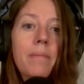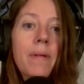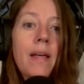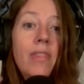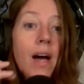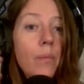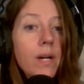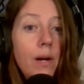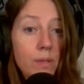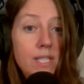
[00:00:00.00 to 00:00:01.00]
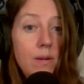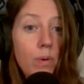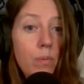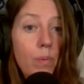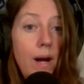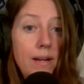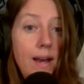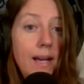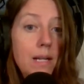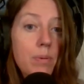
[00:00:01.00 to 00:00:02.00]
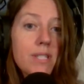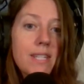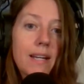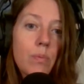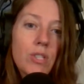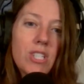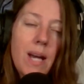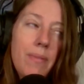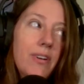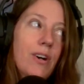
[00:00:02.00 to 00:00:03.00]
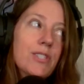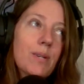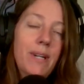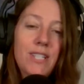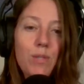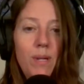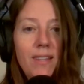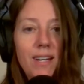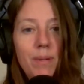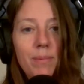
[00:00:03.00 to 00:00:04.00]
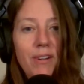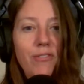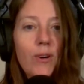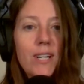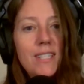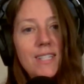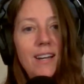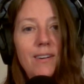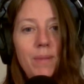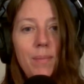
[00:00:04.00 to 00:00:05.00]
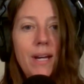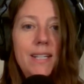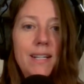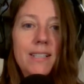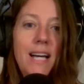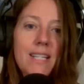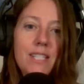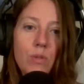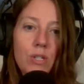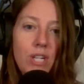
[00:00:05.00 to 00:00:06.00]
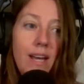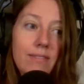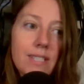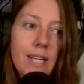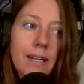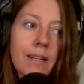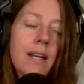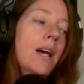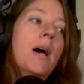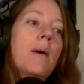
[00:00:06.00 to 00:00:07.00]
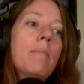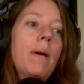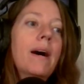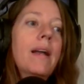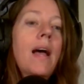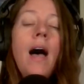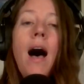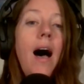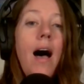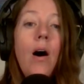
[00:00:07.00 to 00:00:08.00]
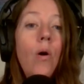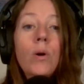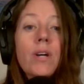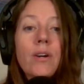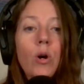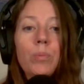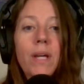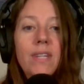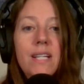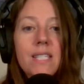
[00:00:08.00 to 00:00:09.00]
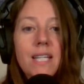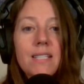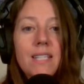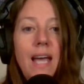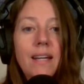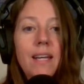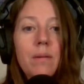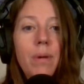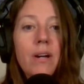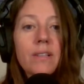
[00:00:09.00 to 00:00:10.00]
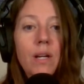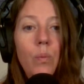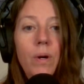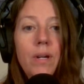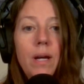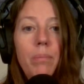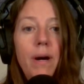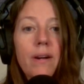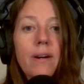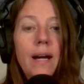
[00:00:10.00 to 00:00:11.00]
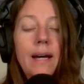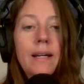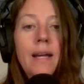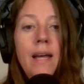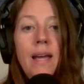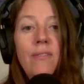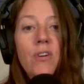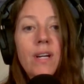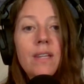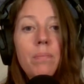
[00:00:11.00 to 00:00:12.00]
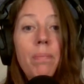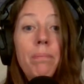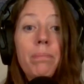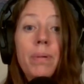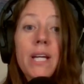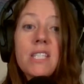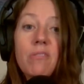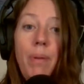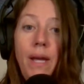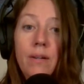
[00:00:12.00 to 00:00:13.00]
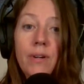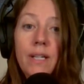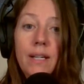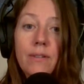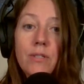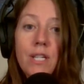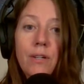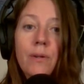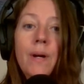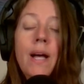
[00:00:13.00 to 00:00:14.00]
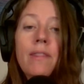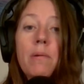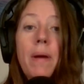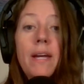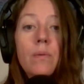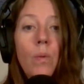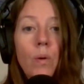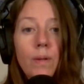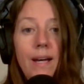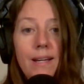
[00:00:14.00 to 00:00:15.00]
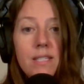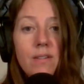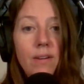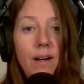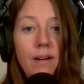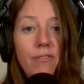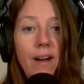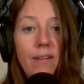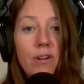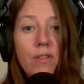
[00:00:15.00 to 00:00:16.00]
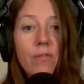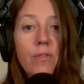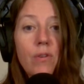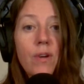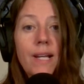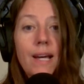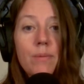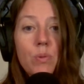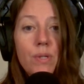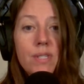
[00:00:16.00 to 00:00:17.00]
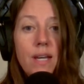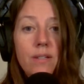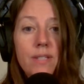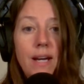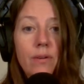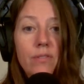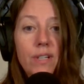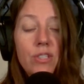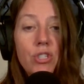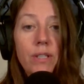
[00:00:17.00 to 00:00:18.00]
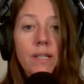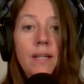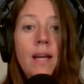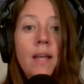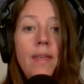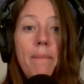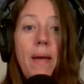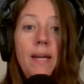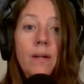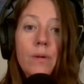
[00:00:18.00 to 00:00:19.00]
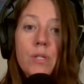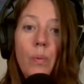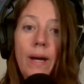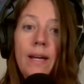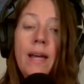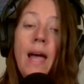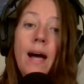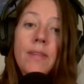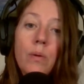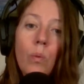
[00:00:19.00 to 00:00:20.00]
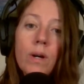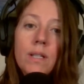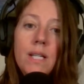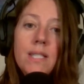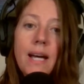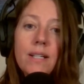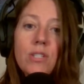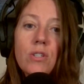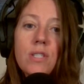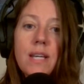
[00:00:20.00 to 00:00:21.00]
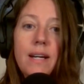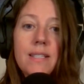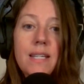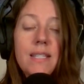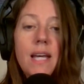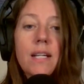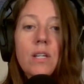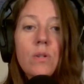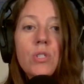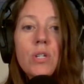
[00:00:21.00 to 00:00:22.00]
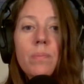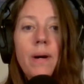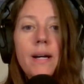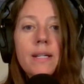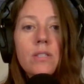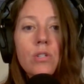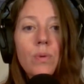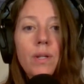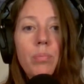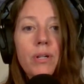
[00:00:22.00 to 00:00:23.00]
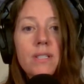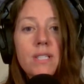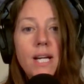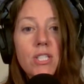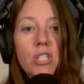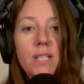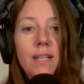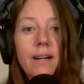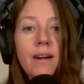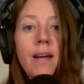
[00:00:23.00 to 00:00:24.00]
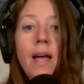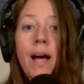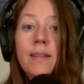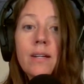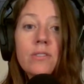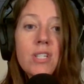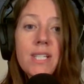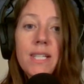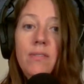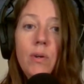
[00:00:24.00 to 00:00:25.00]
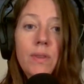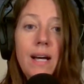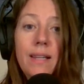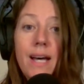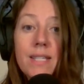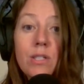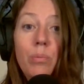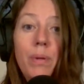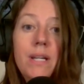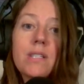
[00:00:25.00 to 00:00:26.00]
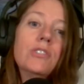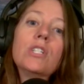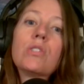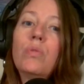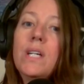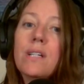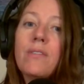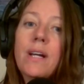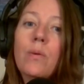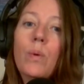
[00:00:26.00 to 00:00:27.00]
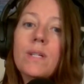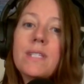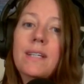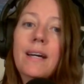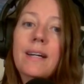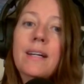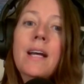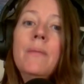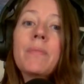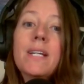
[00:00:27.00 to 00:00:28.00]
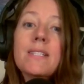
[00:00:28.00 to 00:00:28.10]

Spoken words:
that one I would say we're at 90%, which some of it also might just be that I'm in my 40s now and maybe I need glasses, which I haven't done. But hold on hope that these things can get better, and they will get better. And if you're in the place of pain right now too, the pain won't last forever. The relapse will settle down eventually. That pain goes away, and then work these exercises and use your mind to really put intention in there. And then I'll just leave you with that last little piece. I'll just reiterate it once again, is